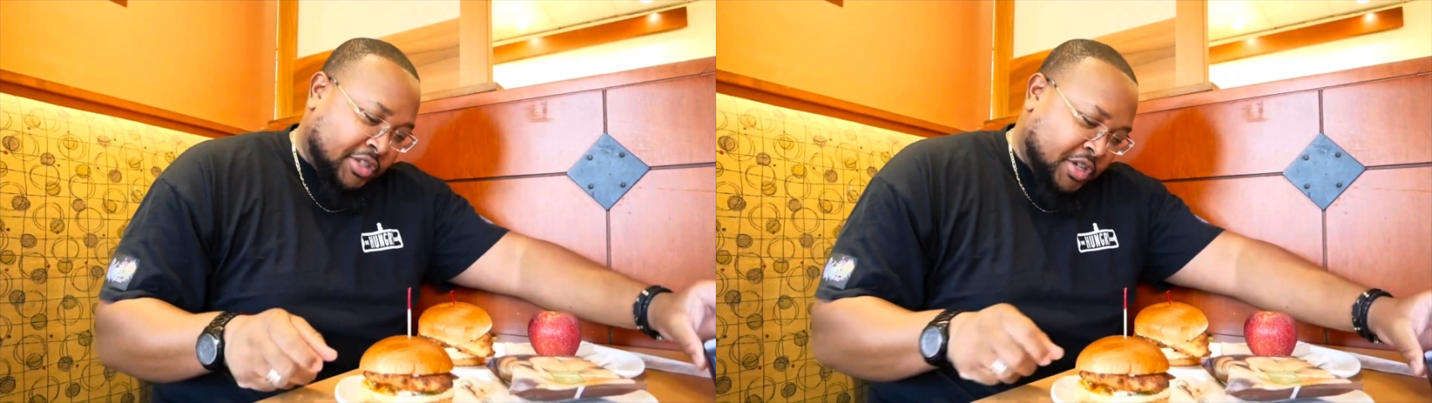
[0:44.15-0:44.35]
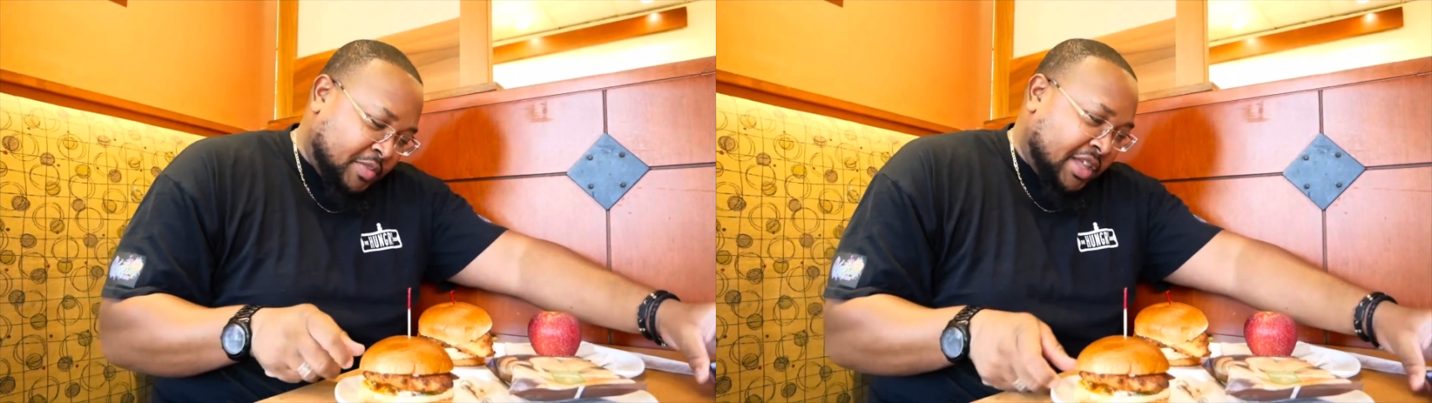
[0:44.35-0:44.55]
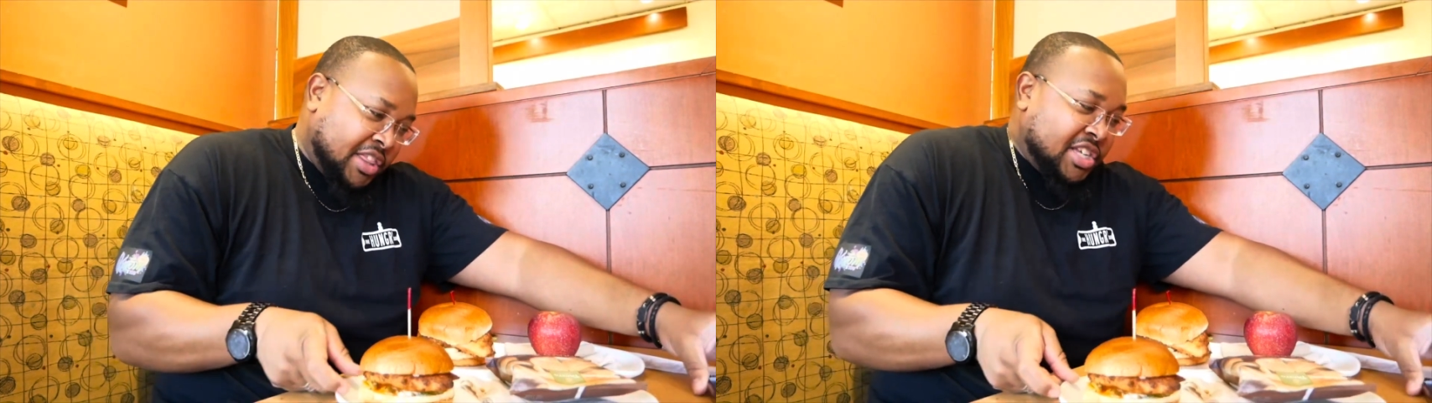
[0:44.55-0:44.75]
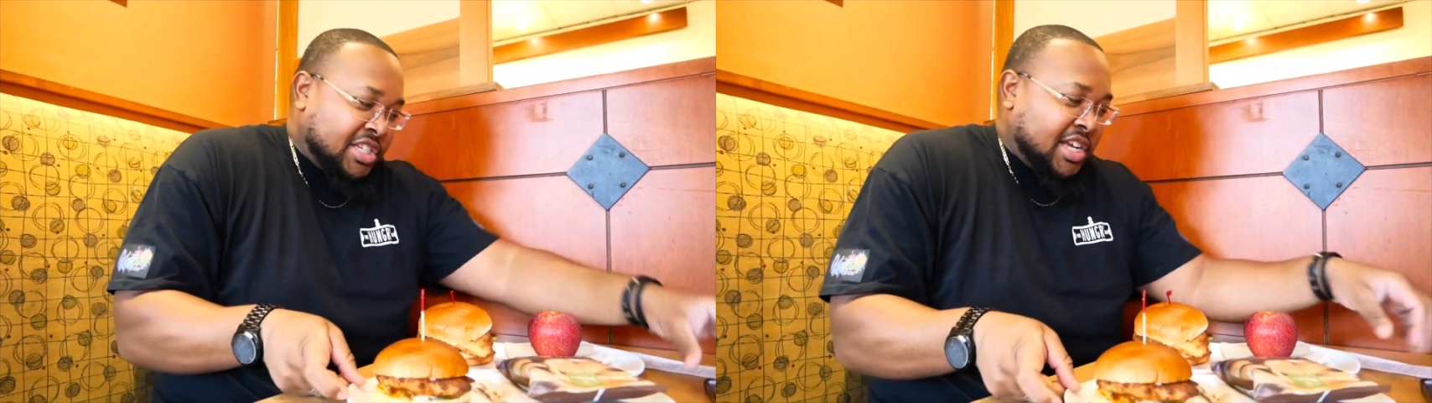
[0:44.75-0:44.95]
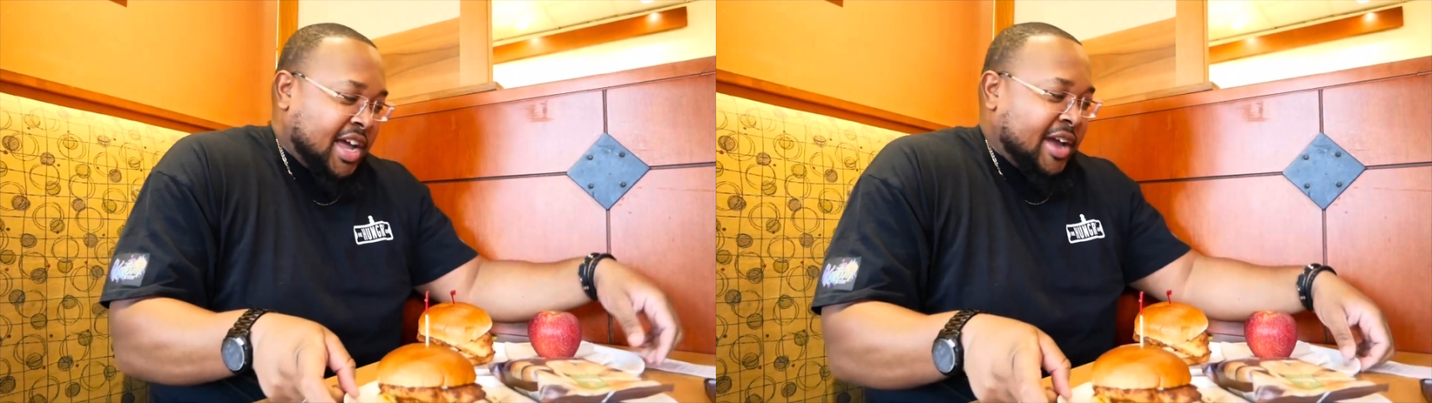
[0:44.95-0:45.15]
gonna be this
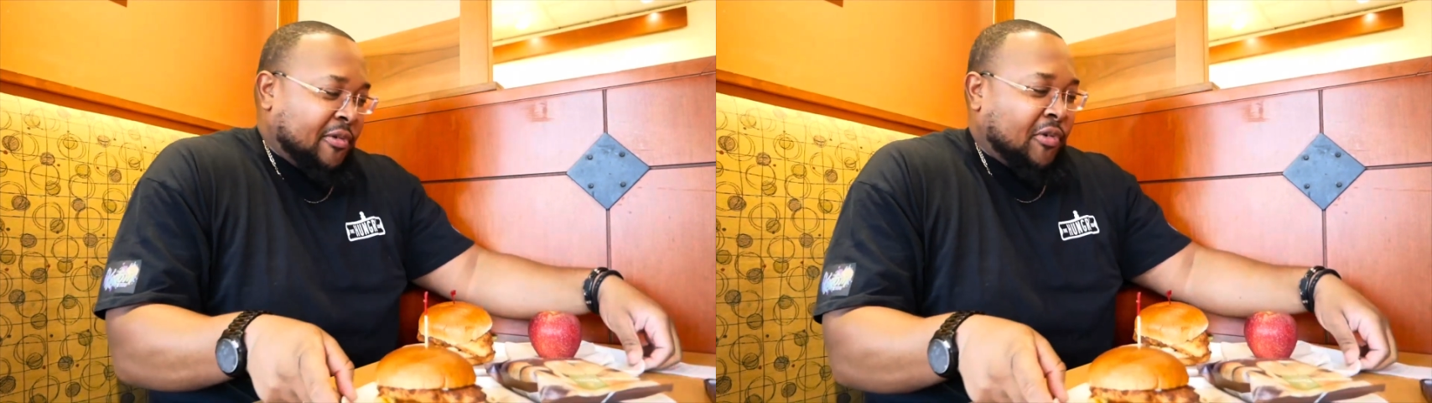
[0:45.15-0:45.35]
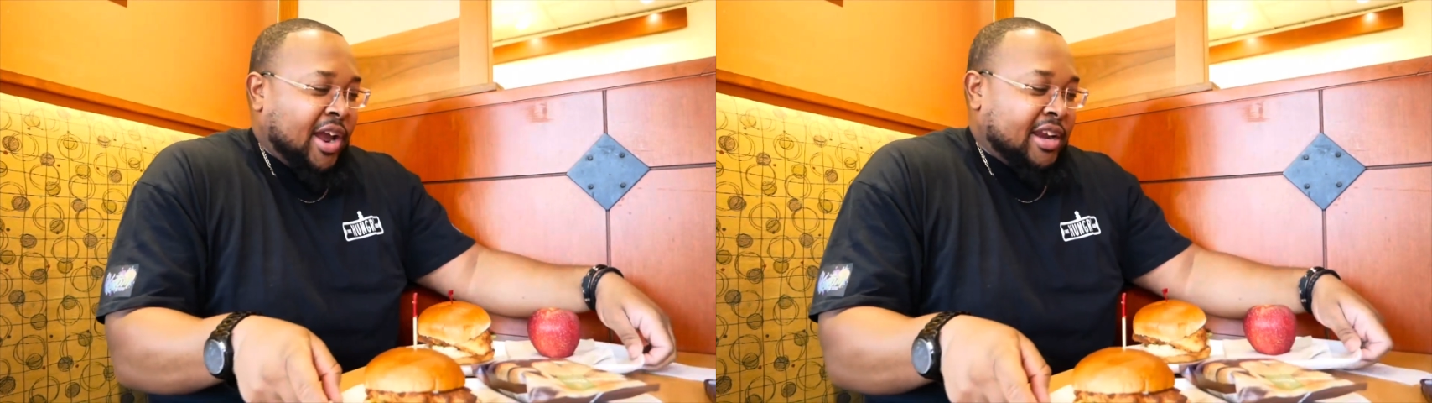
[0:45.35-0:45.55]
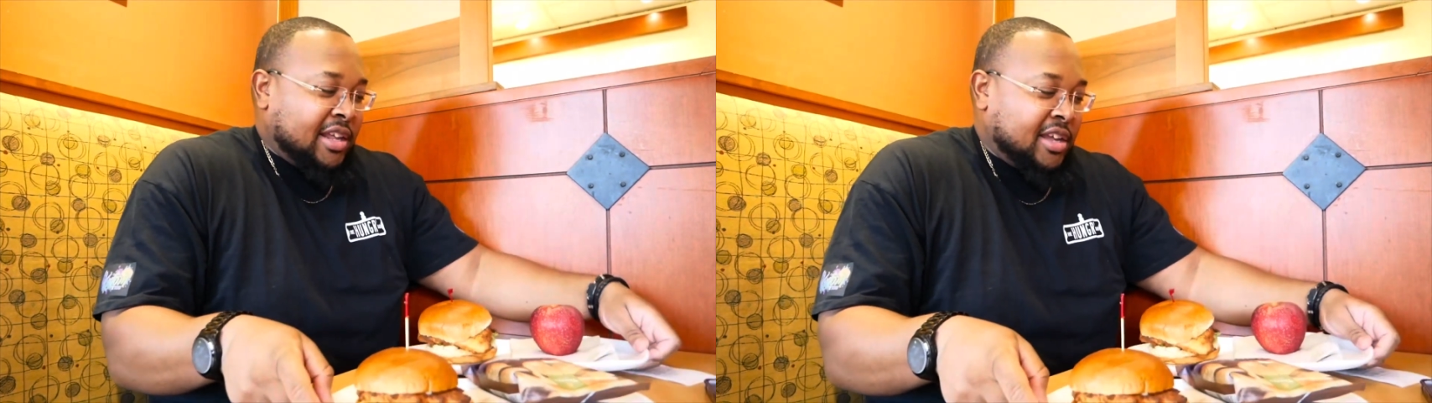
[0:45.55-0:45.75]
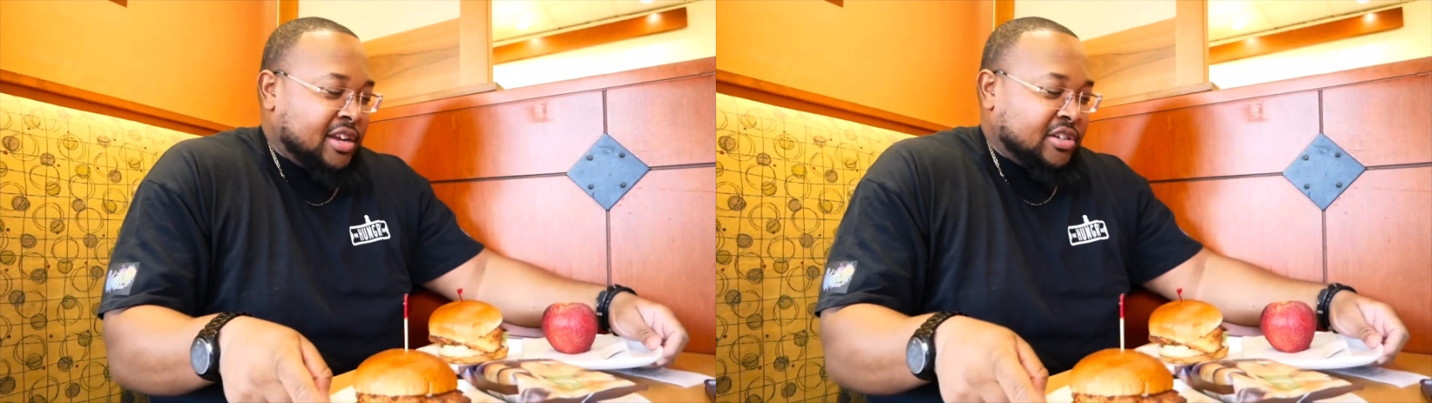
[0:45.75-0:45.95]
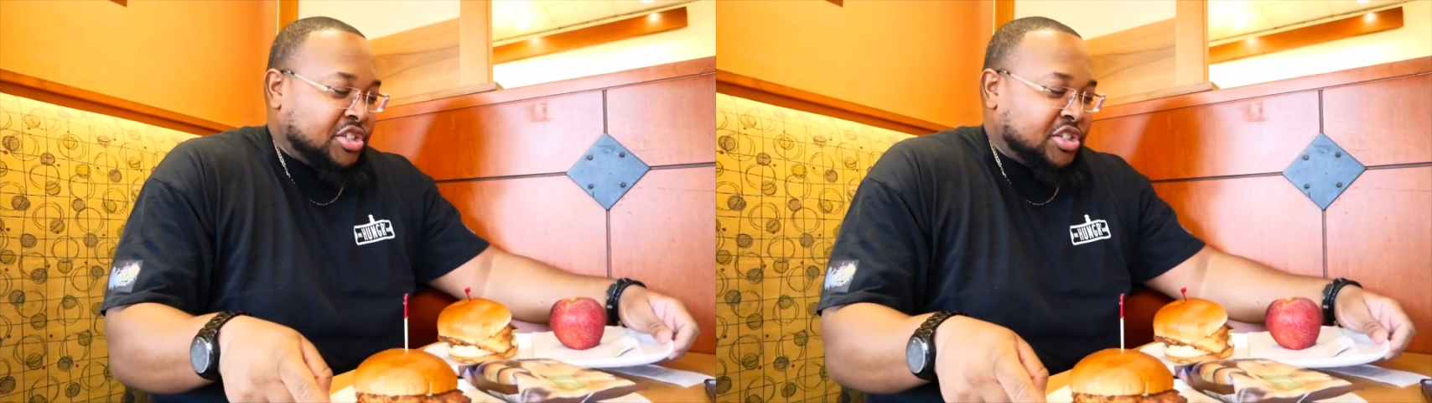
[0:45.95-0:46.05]
guy right here.